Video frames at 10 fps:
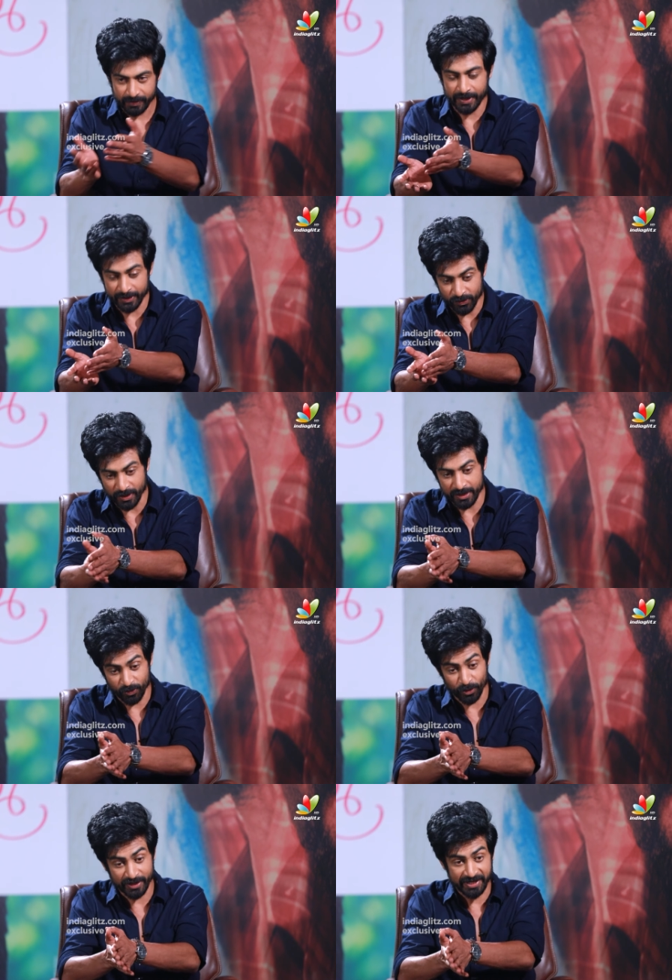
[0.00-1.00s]
Thanks to that's
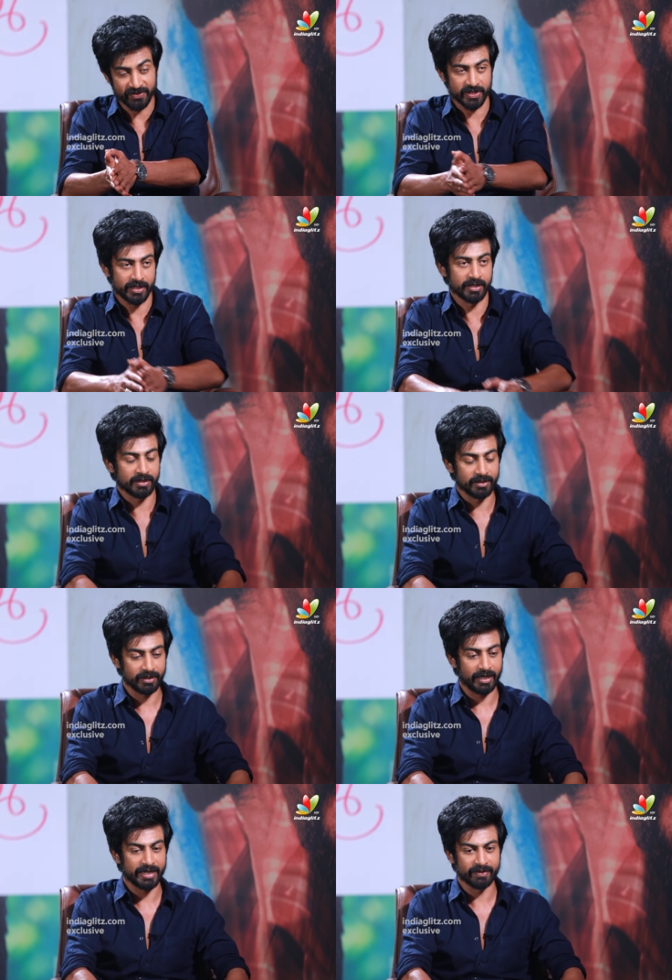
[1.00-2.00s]
what they've said.
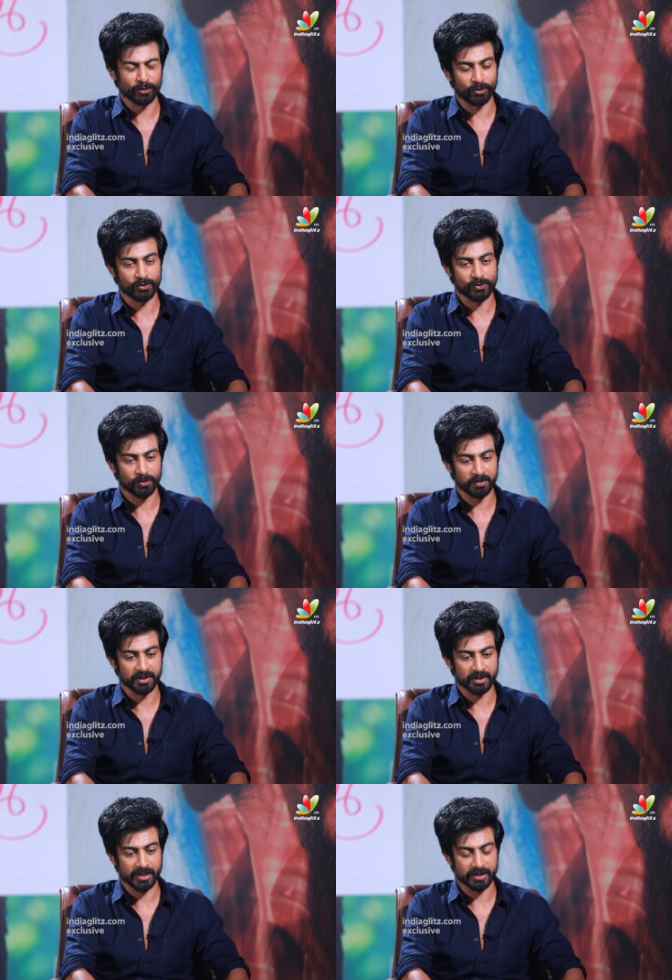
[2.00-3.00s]
I never thought so,
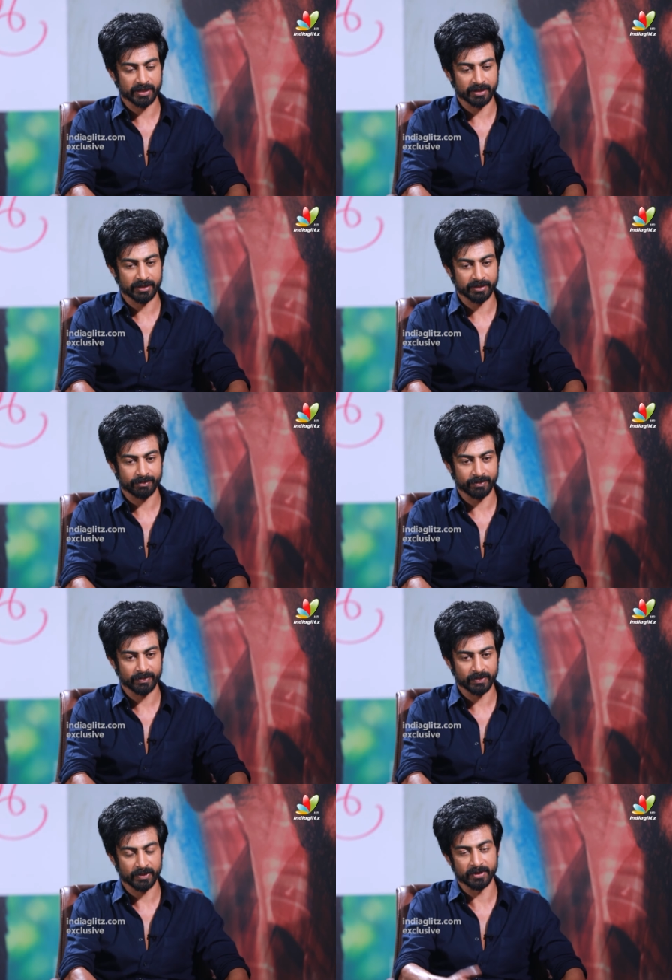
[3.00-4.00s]
but I think
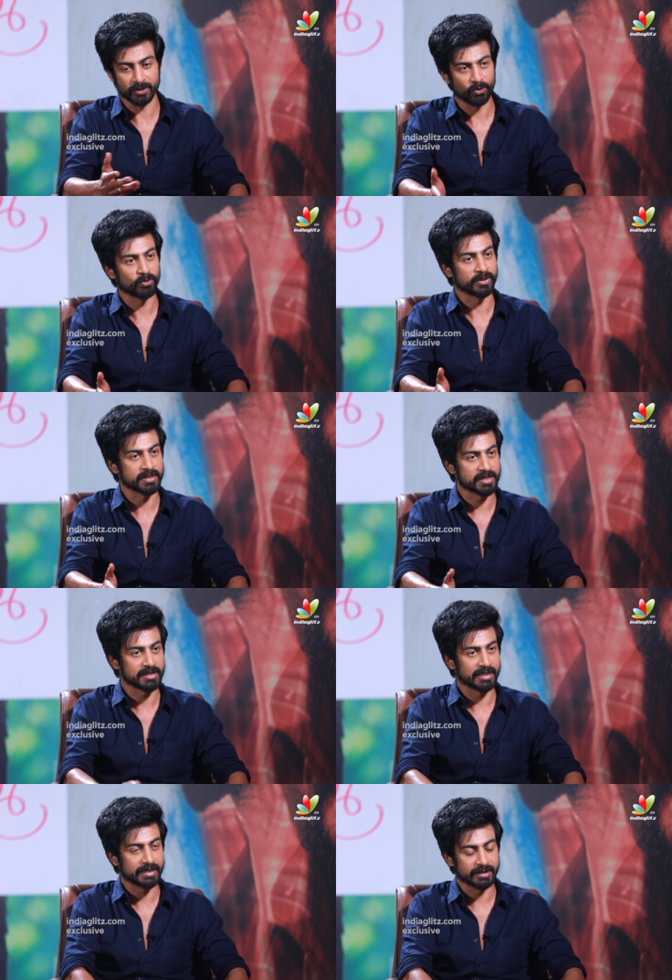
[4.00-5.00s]
the audience
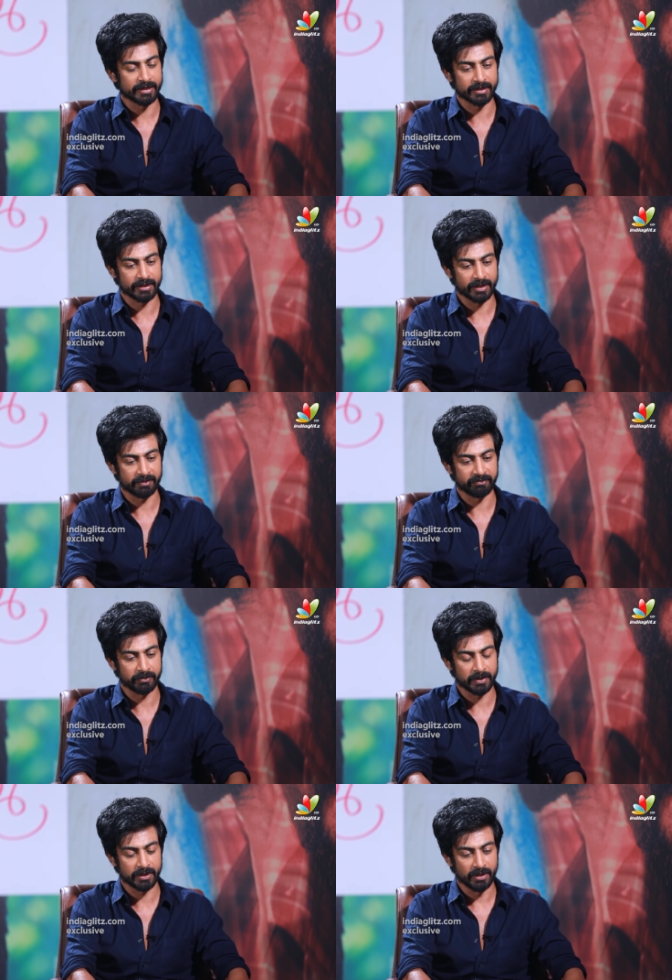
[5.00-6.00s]
is like that, and I'm
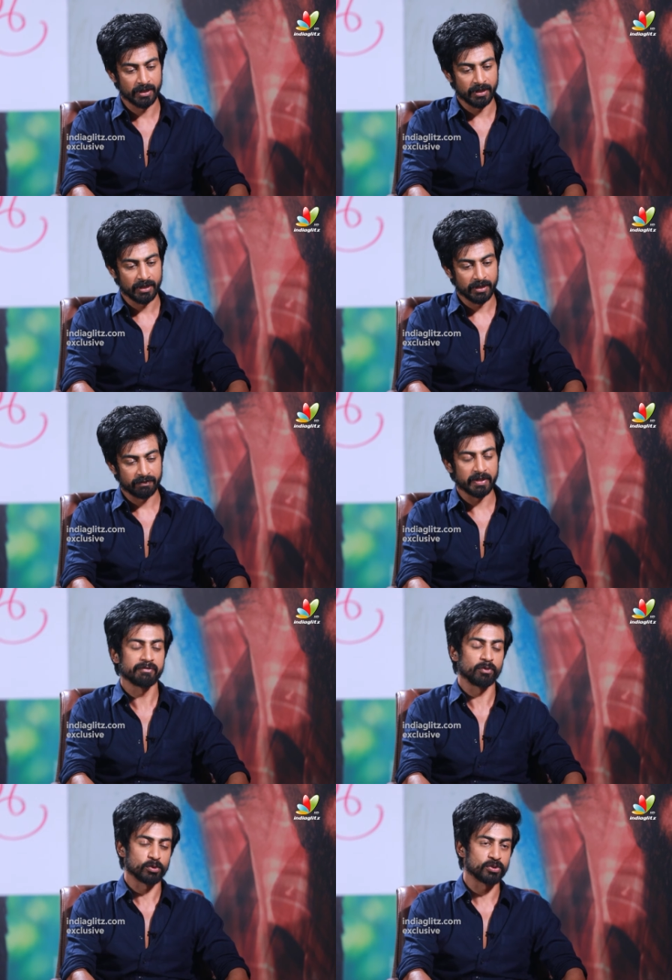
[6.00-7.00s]

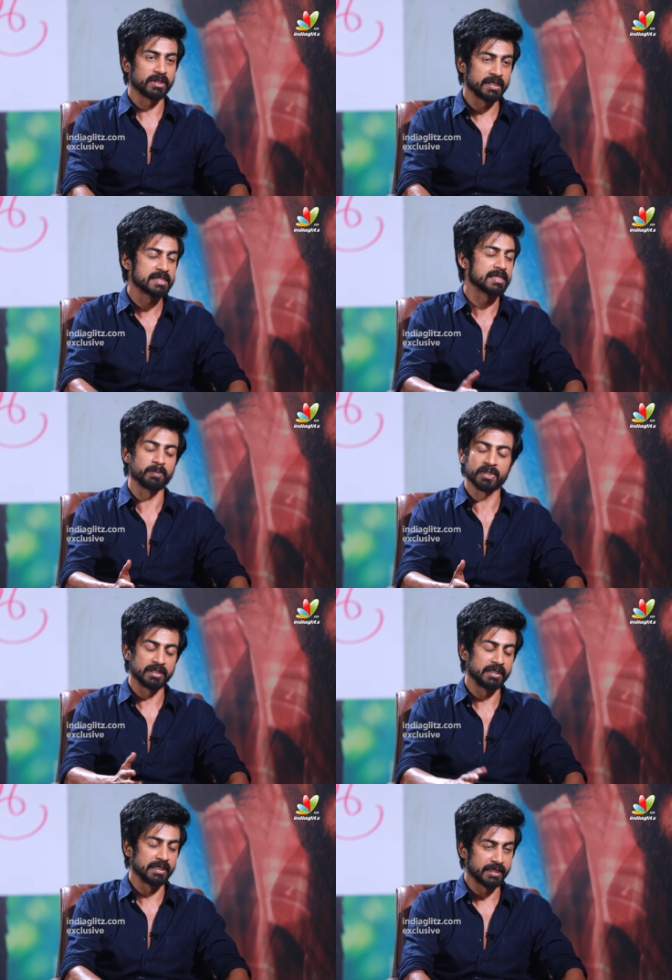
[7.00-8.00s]
very fortunate that there's something
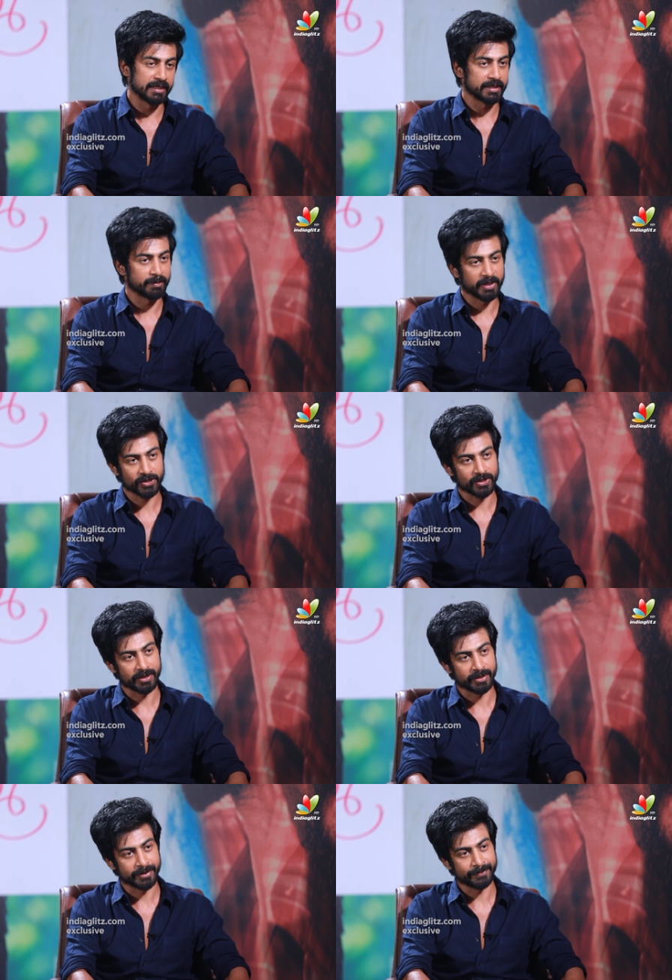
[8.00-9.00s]
they like I mentioned
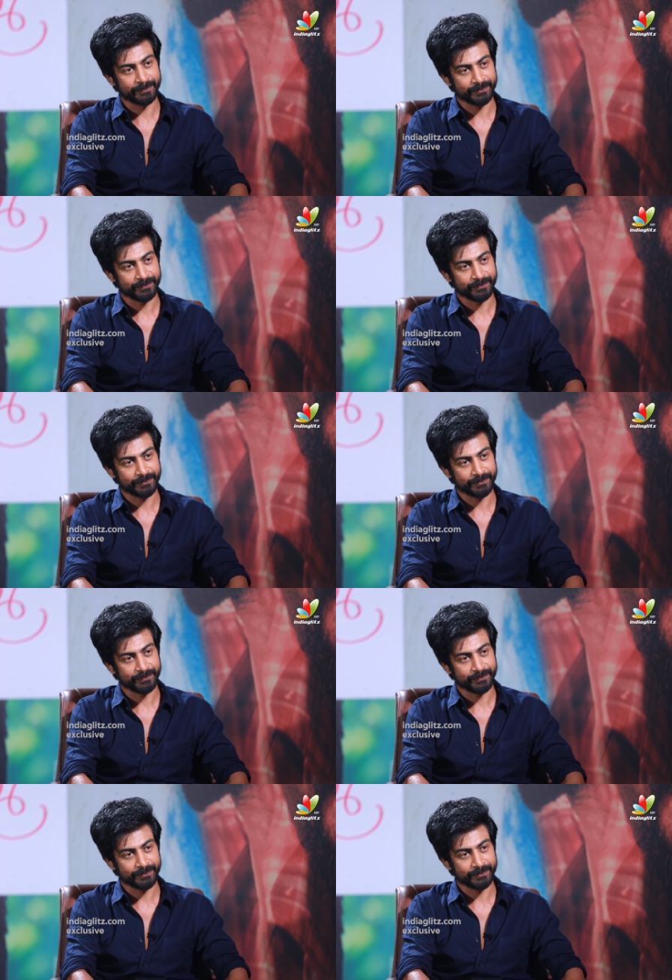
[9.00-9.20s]
earlier.